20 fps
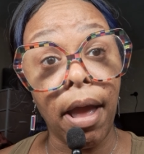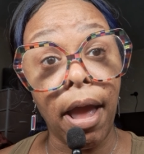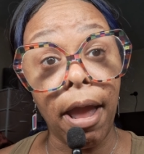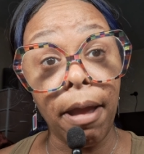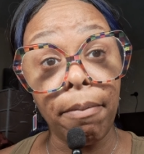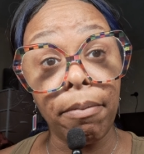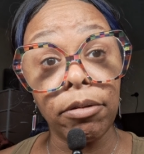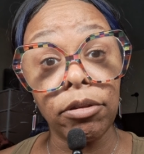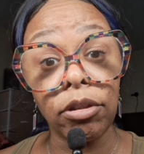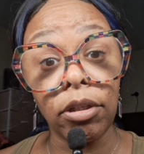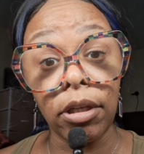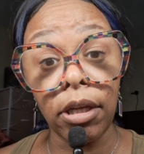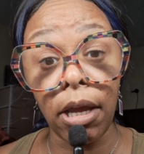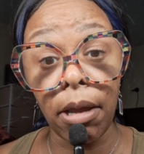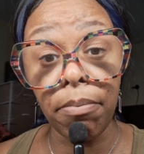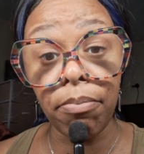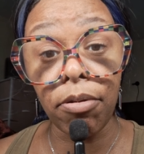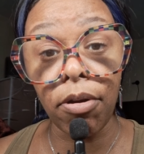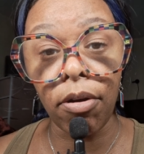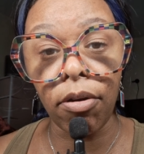able to
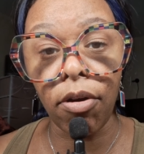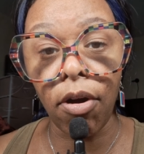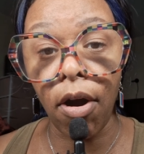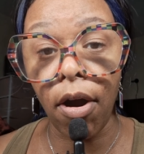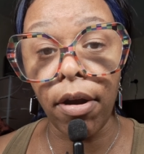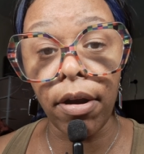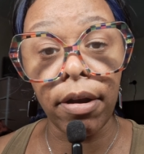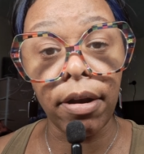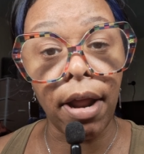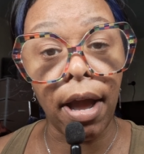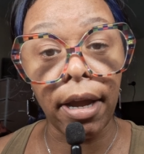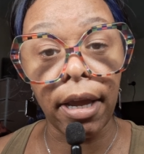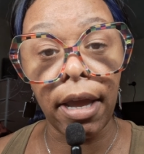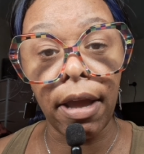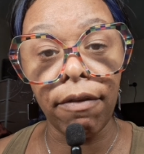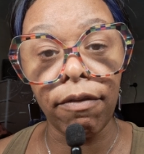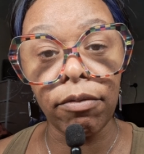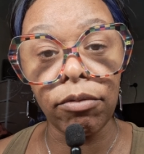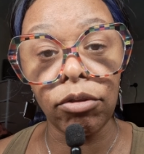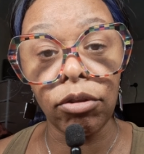keep your card and not
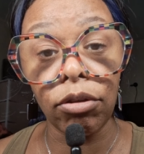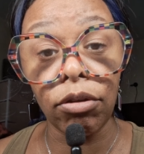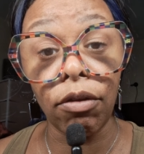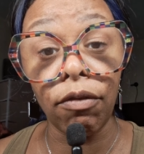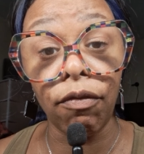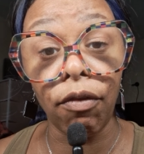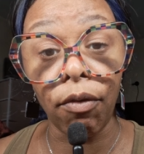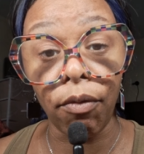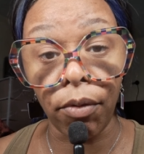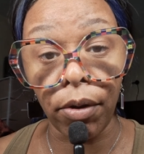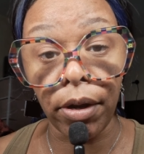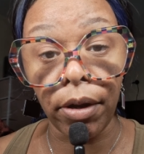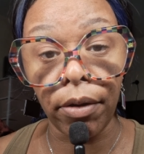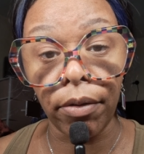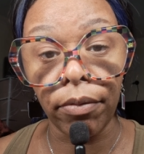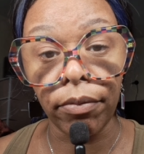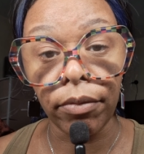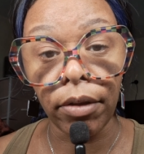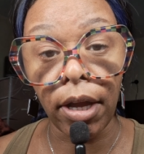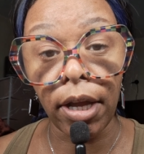give them to you for
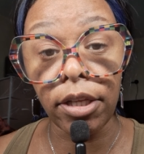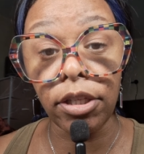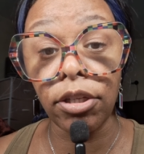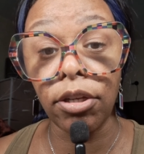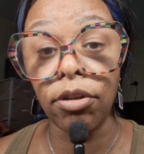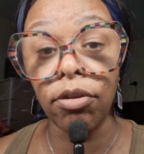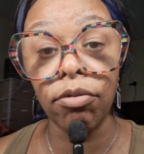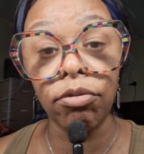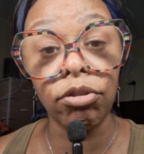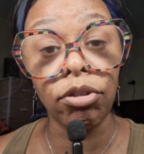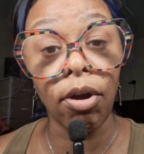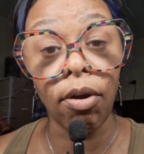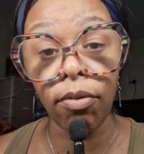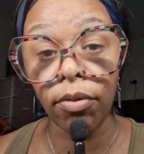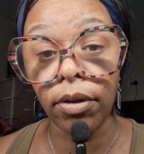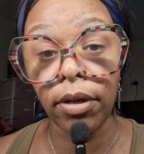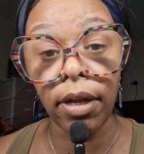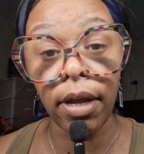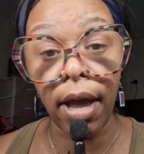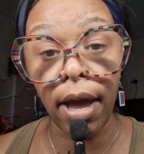real until you
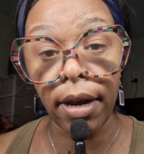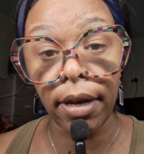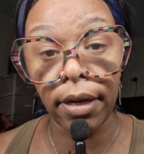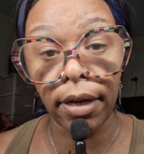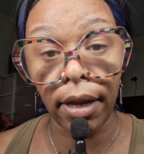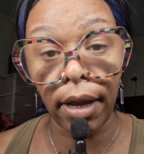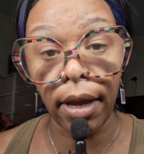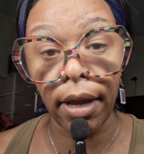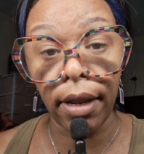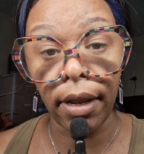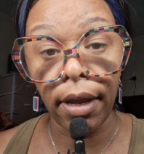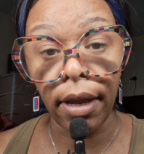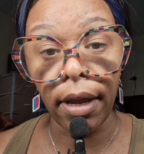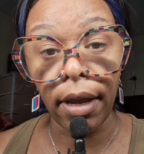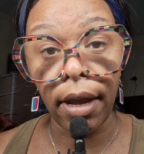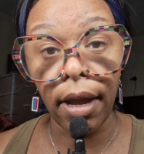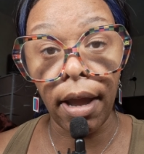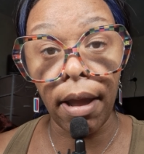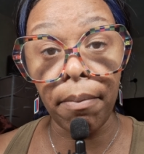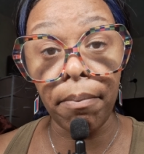totally out of debt
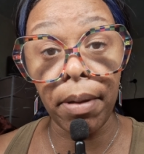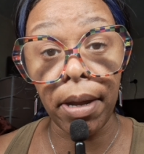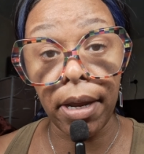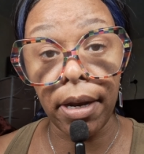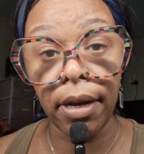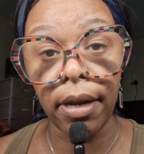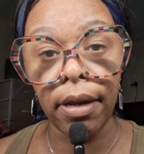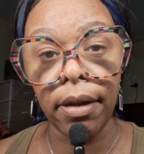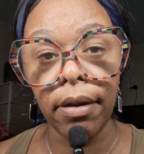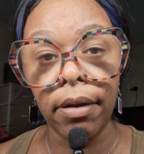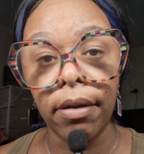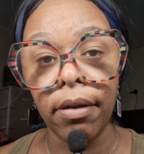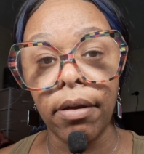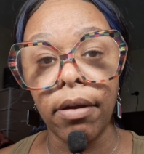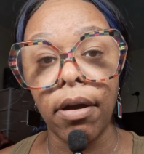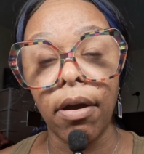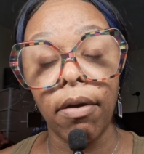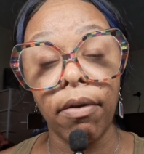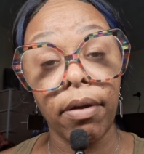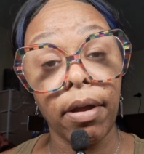and mean it.
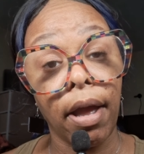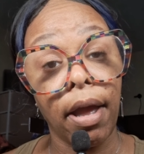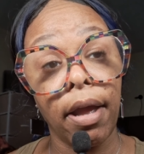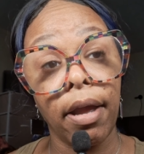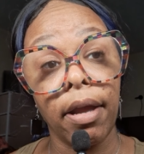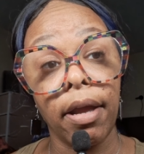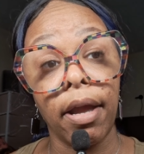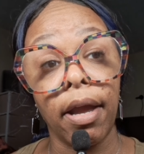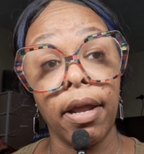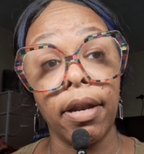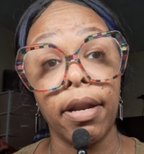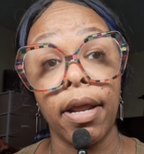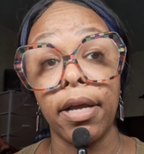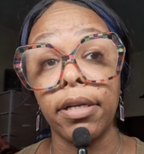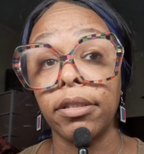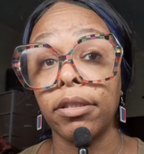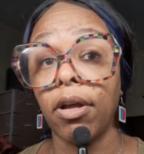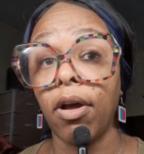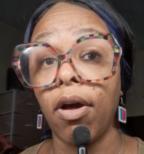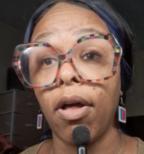Okay, and
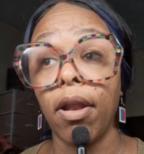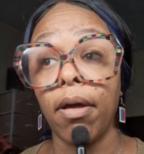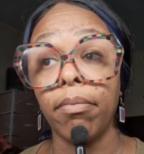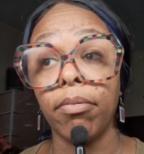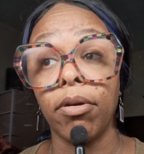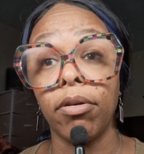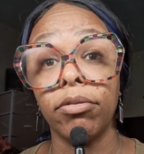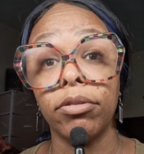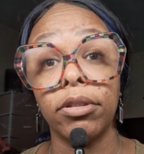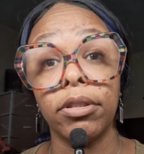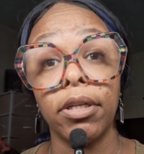that's all I'm gonna